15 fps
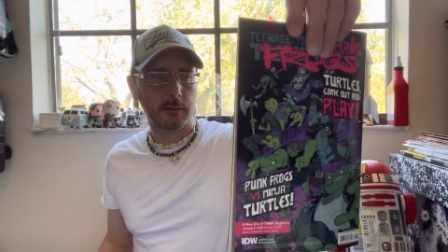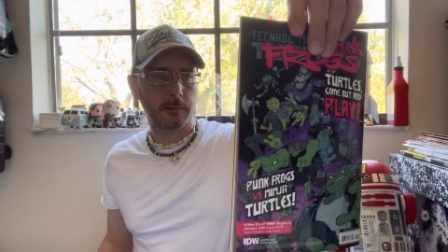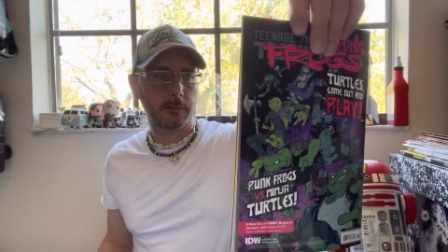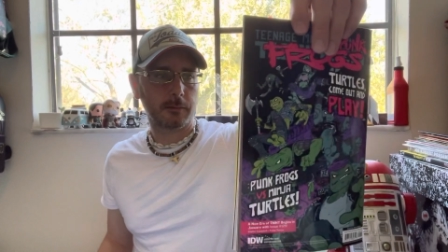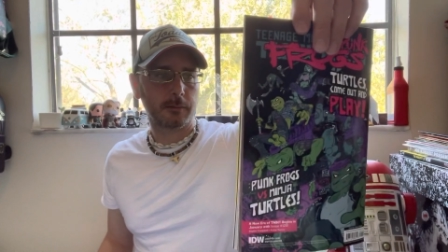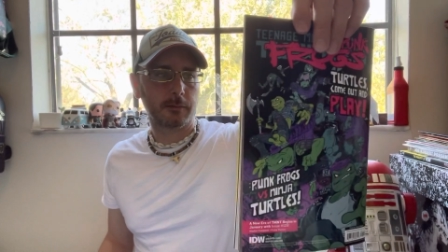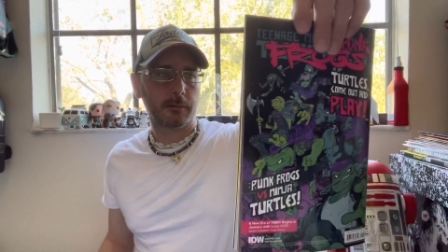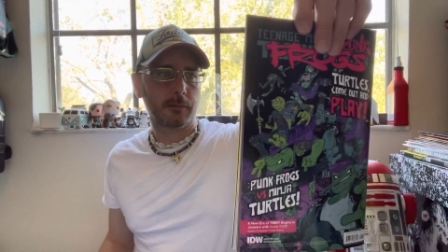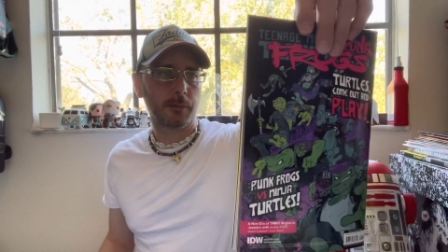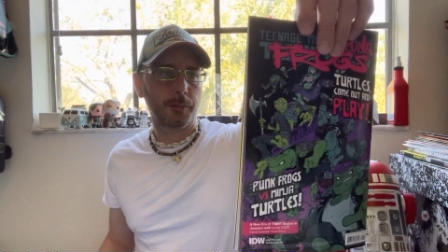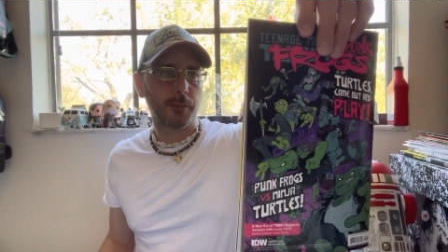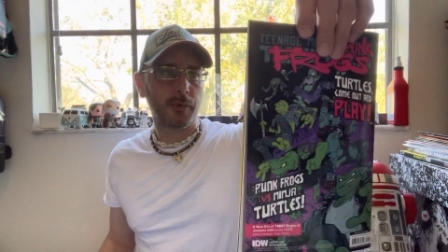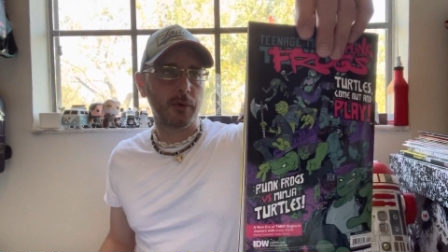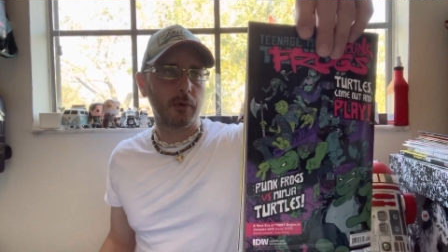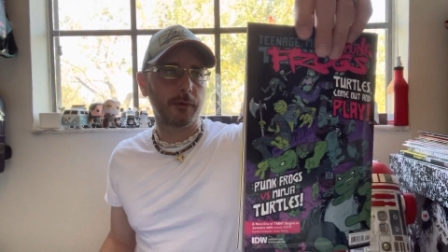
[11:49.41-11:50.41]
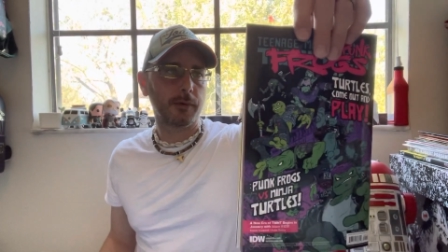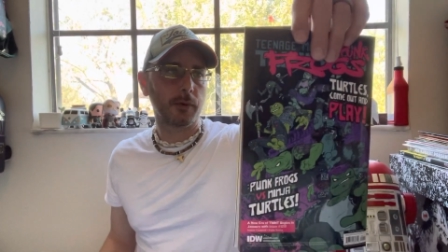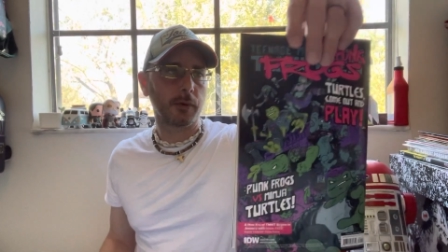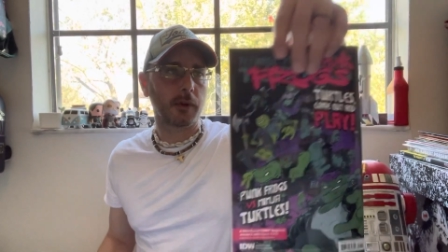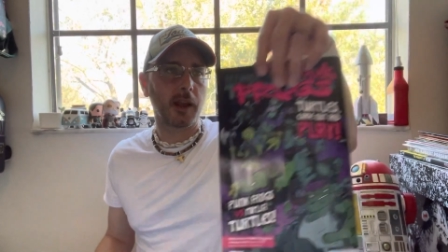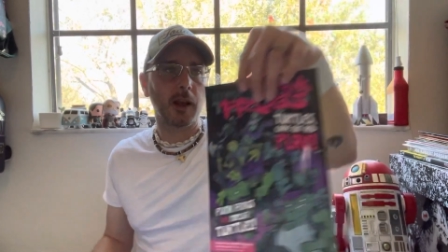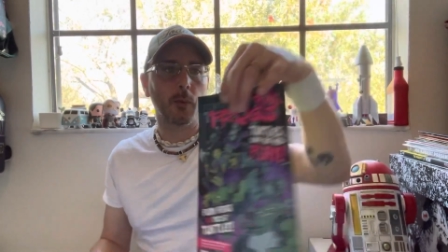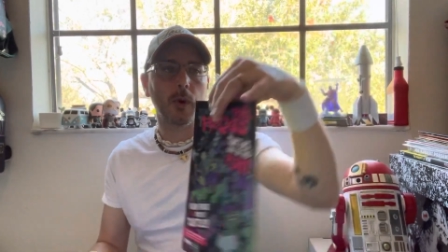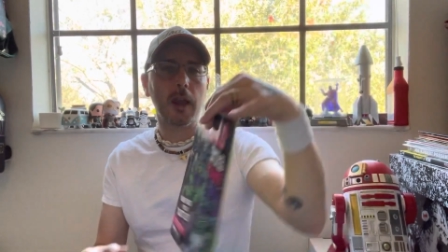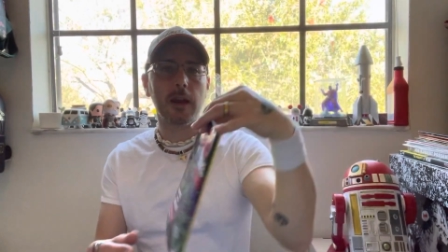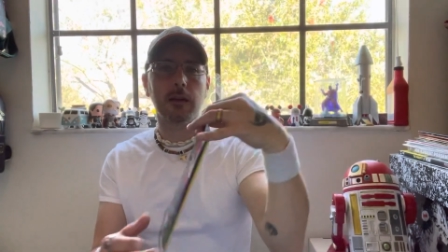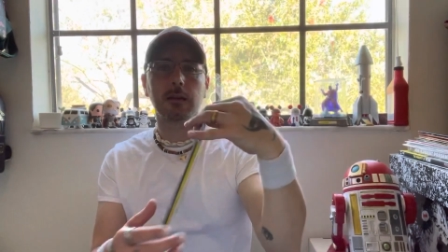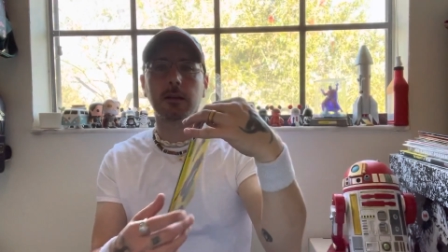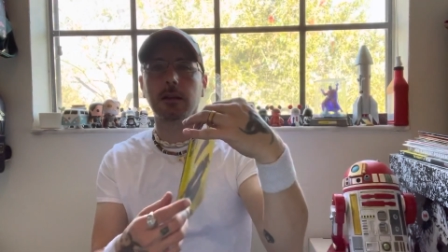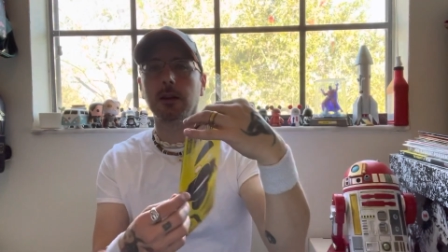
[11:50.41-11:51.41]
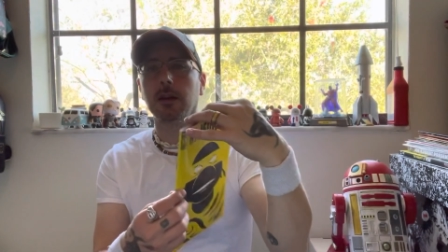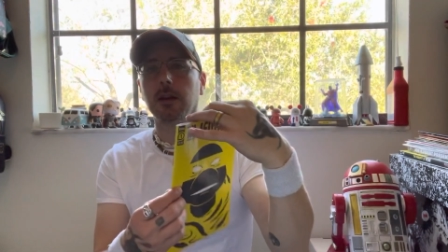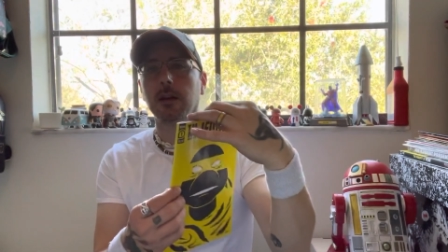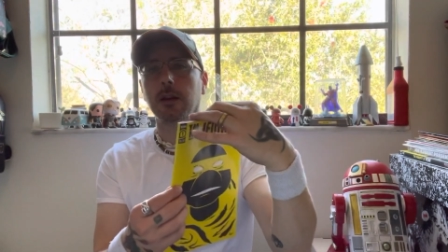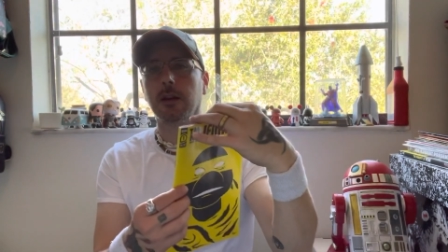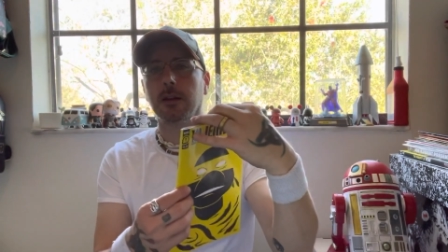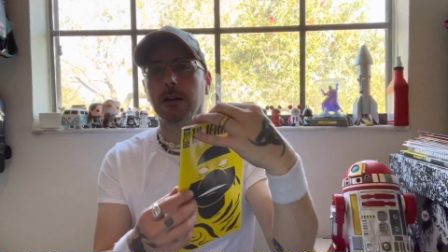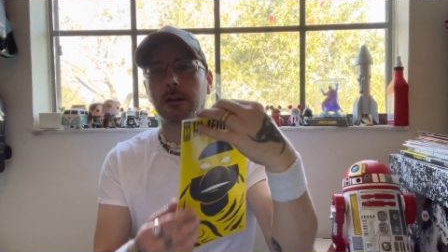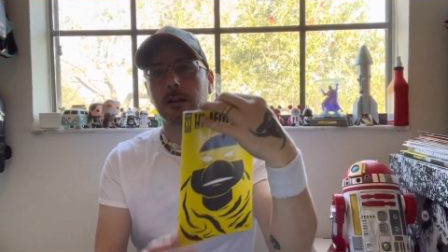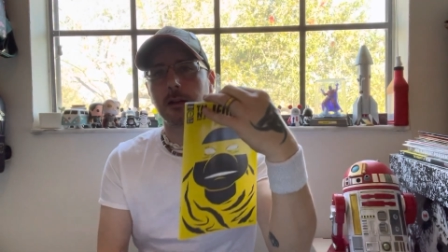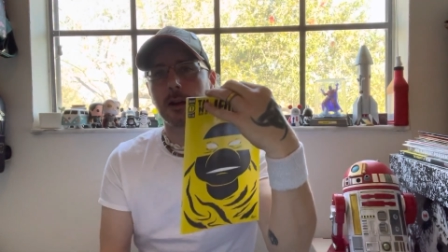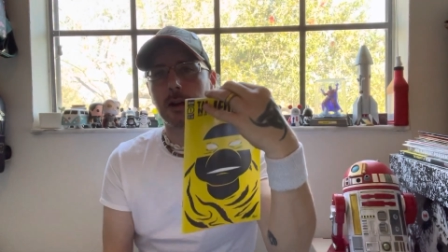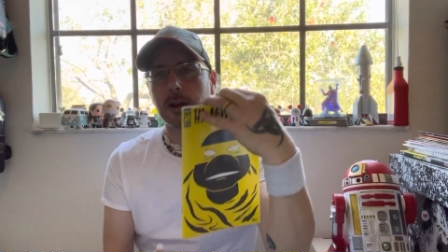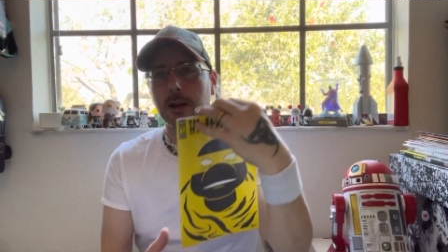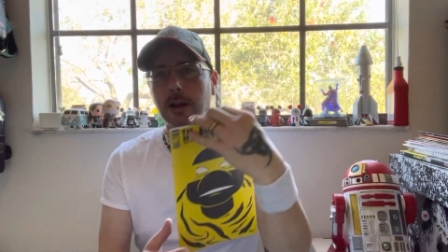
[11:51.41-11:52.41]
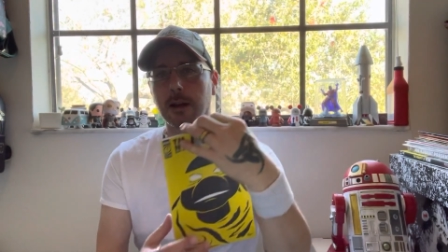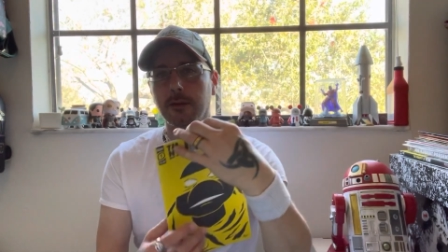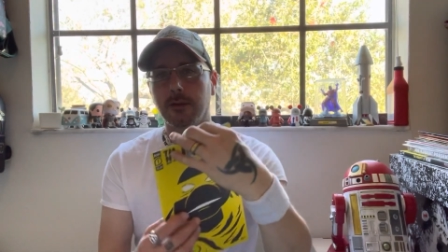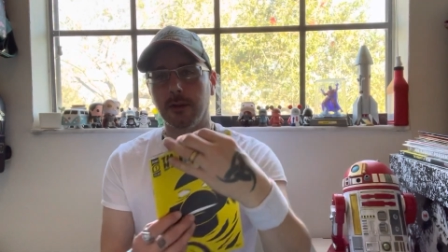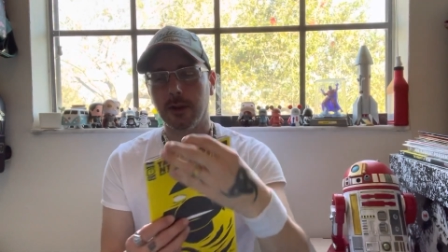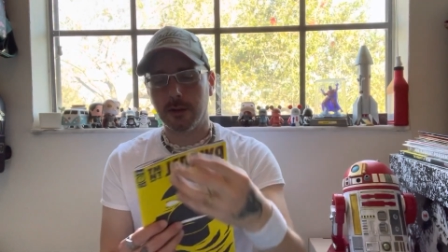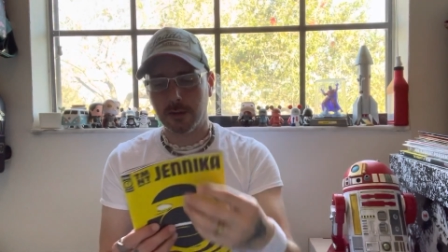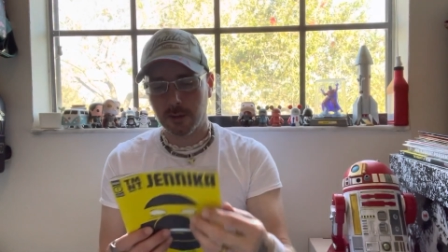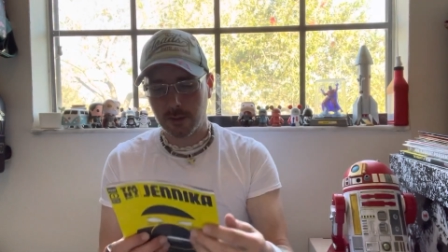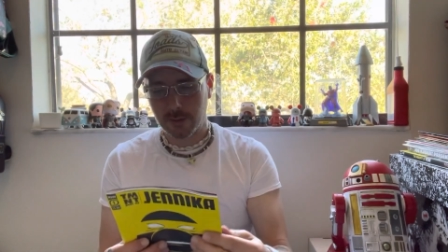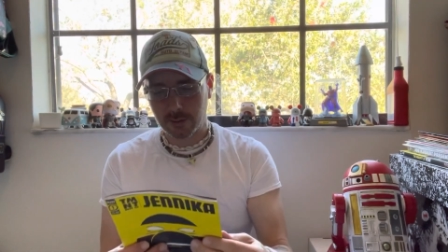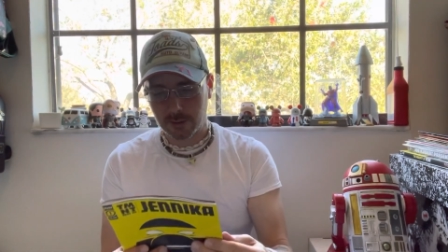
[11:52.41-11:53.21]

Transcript: Mm, beautiful. Can't wait to dive into this